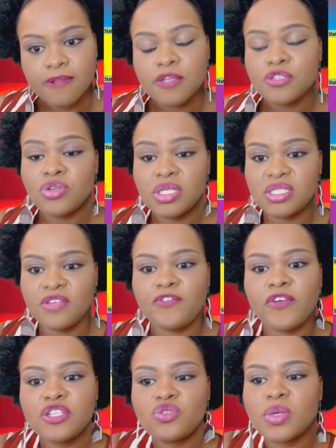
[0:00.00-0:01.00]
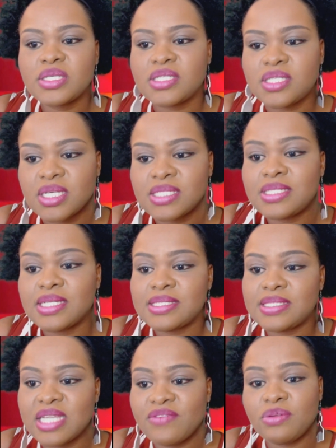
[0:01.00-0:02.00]
So the difference was just
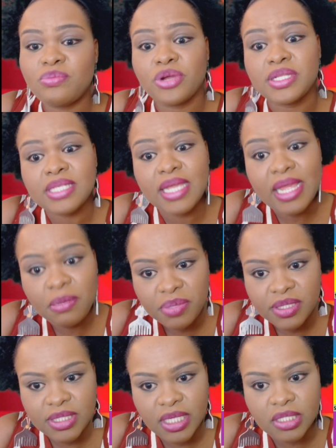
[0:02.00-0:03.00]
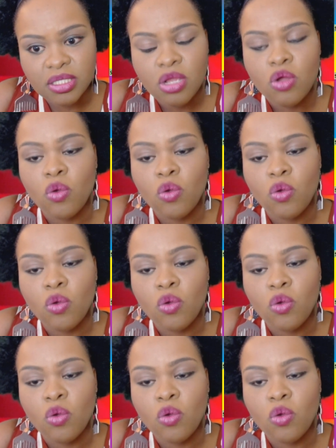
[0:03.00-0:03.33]
7.8%,